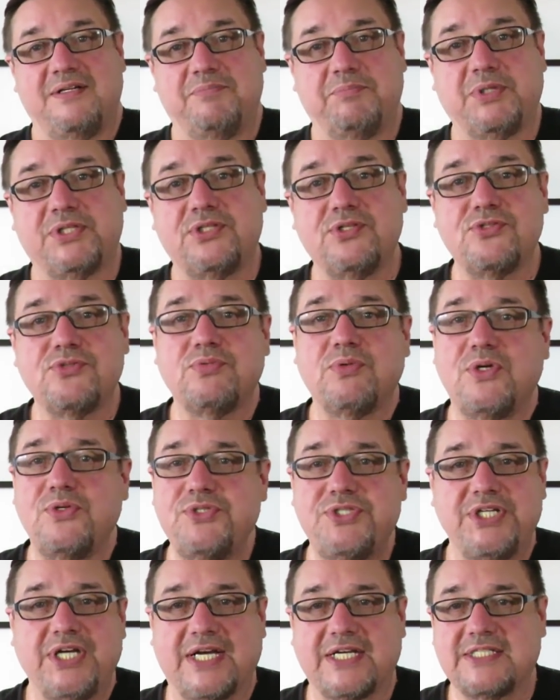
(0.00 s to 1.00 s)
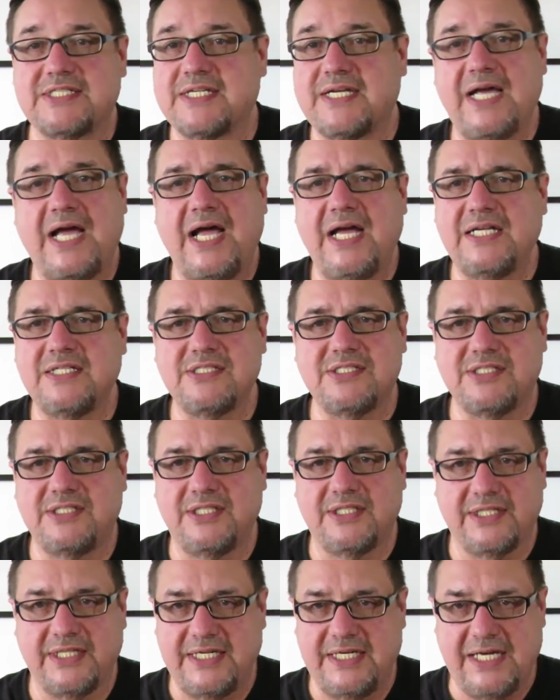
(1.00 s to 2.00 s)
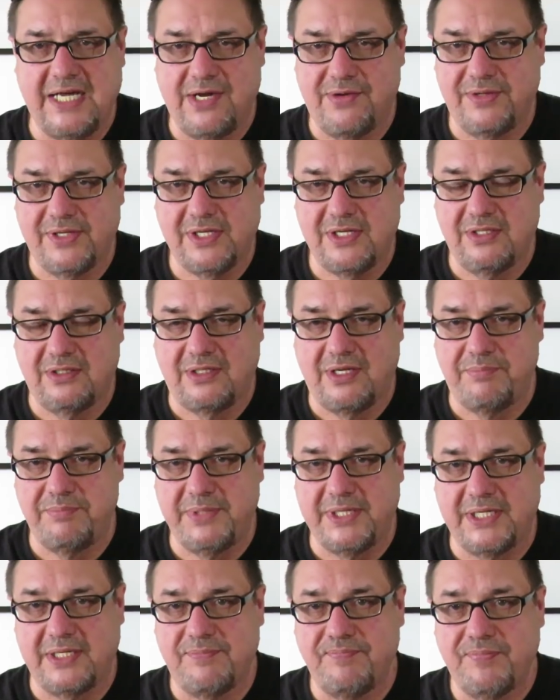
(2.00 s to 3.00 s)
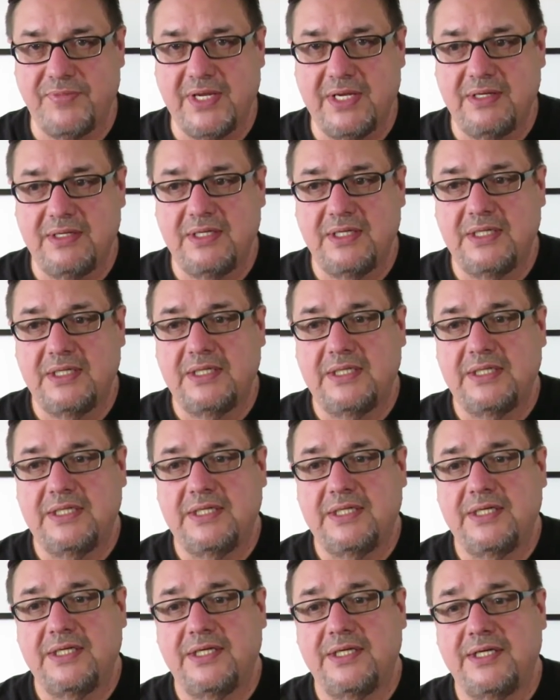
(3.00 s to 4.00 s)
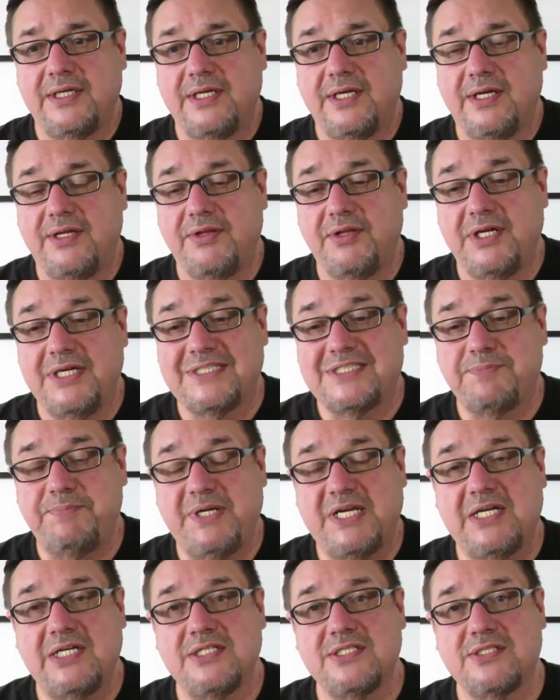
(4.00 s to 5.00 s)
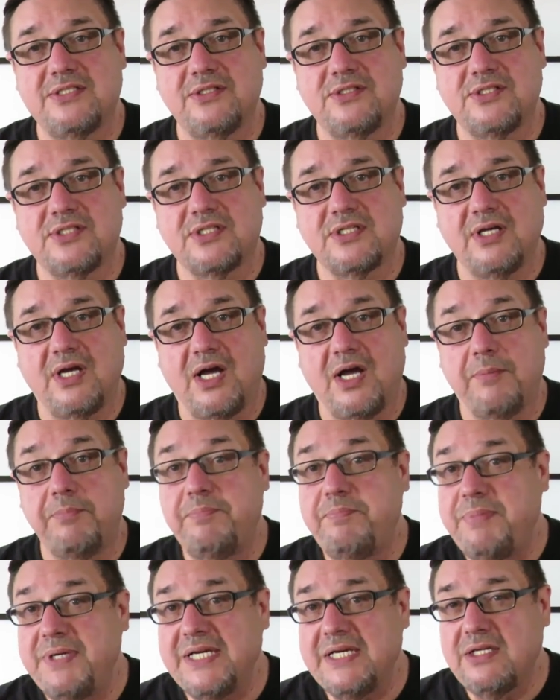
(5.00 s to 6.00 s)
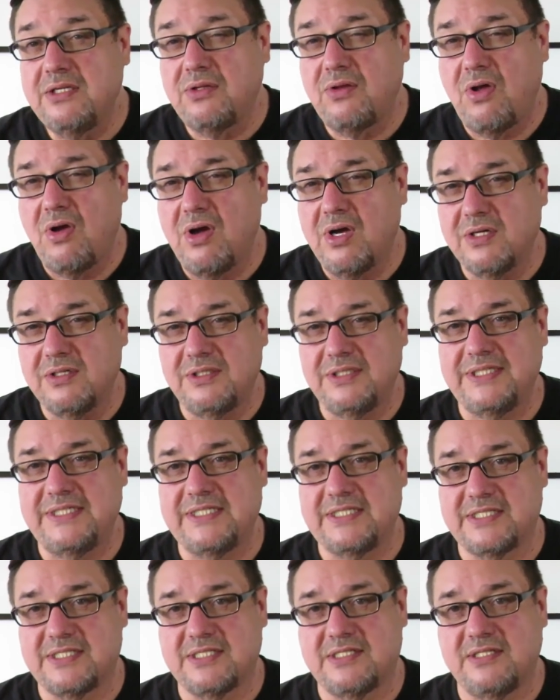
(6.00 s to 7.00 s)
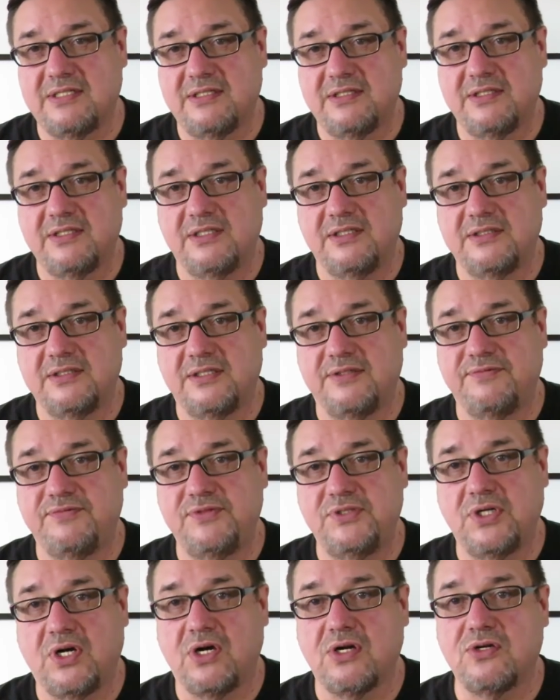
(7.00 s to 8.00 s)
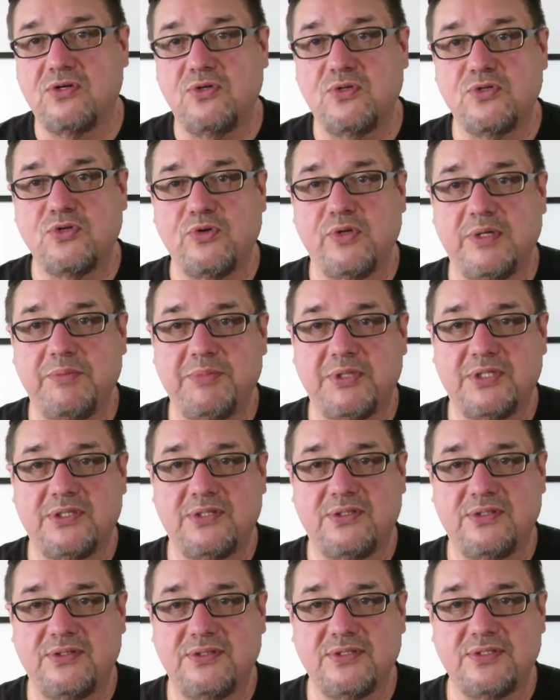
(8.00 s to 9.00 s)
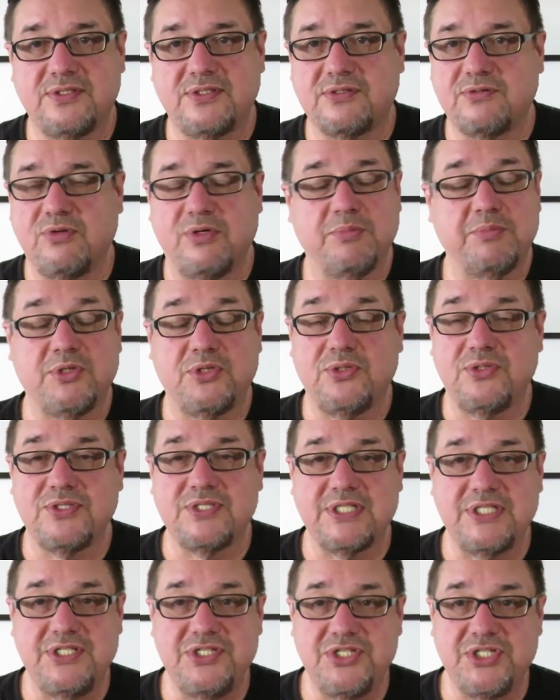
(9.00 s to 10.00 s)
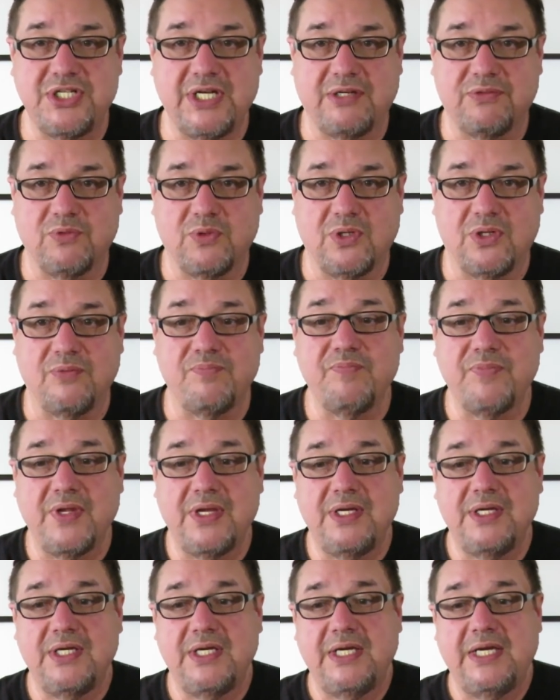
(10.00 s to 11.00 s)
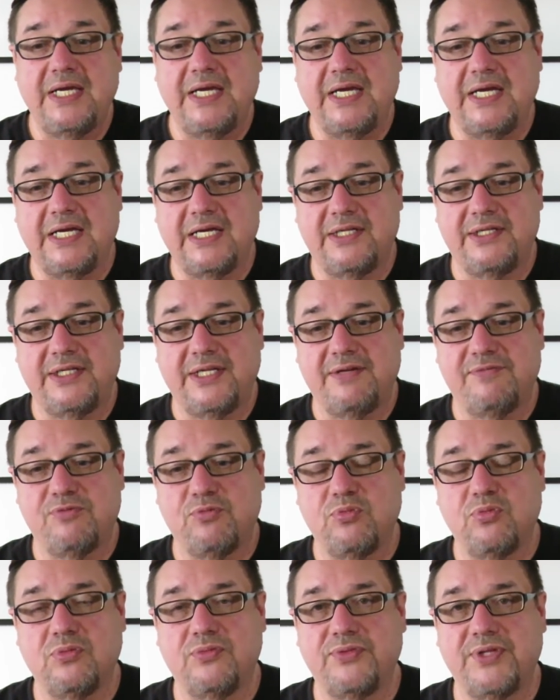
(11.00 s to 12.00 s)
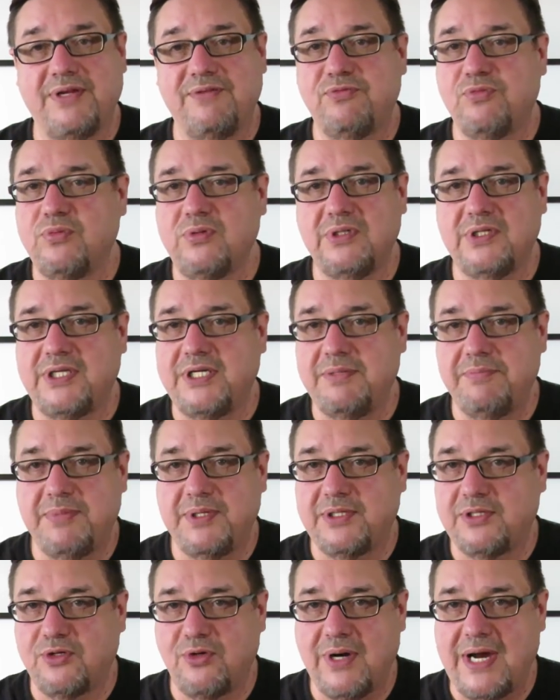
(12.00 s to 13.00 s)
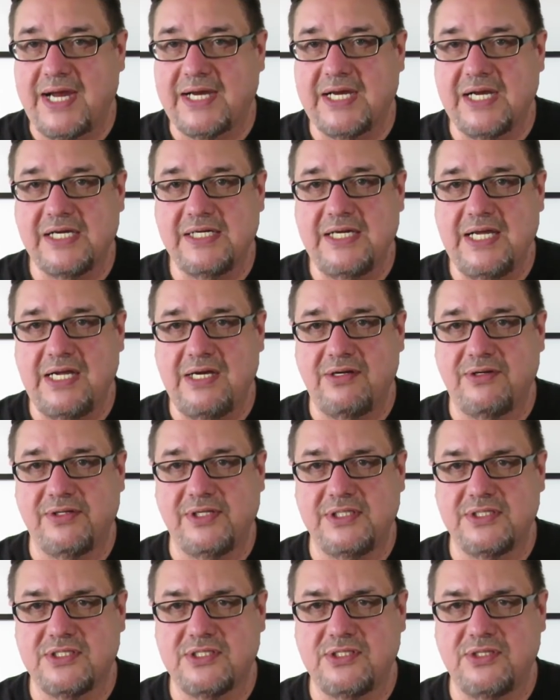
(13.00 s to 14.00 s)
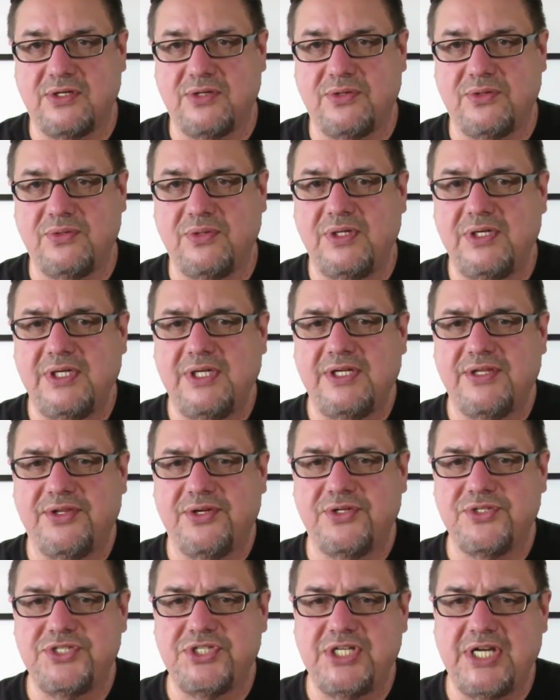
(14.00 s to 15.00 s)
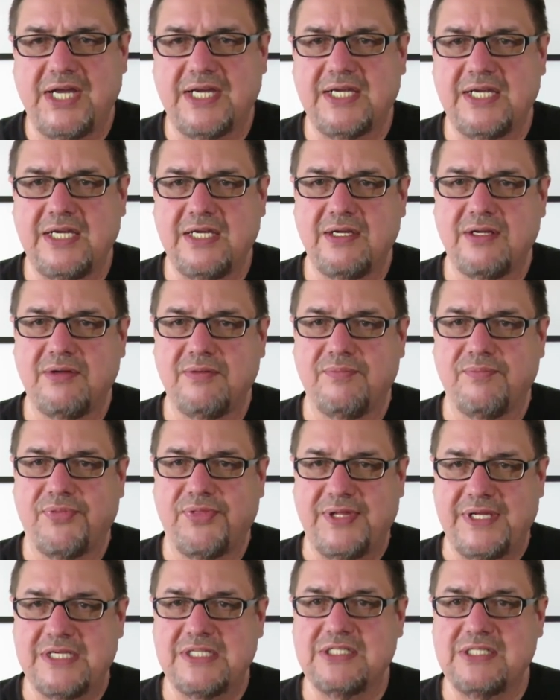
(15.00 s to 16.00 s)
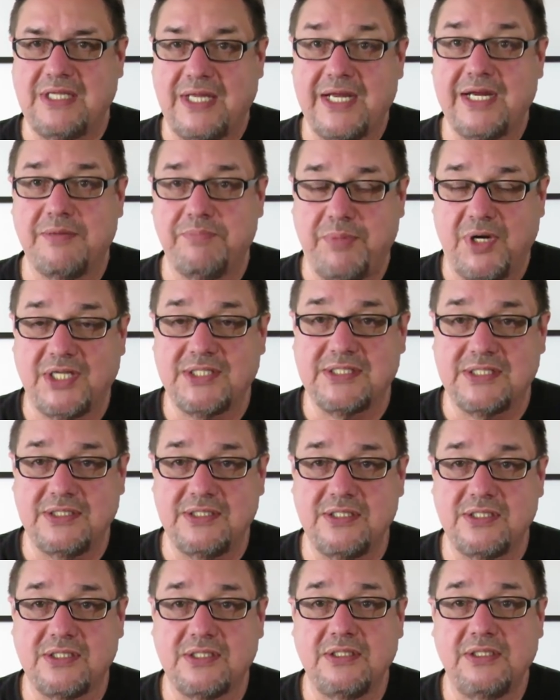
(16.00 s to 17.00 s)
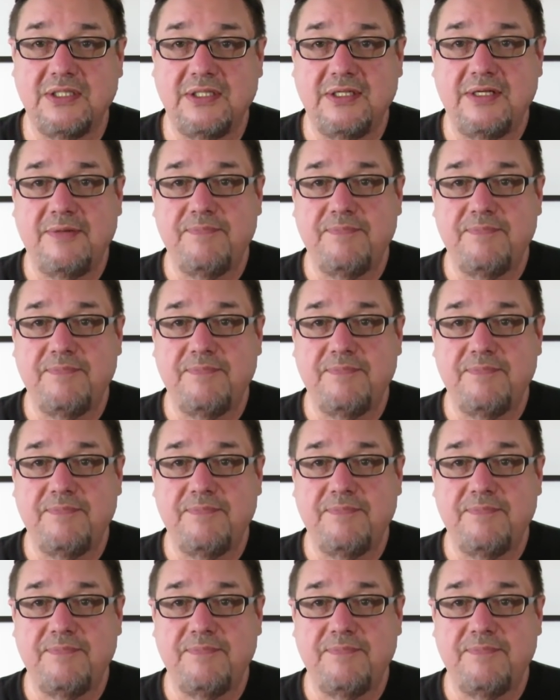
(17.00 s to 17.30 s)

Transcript: But there's road checks constantly now in Colombia. It's because there's a big long list of narco criminals, criminals in general, and they've, they've really been cracking down. And so they're checking things like buses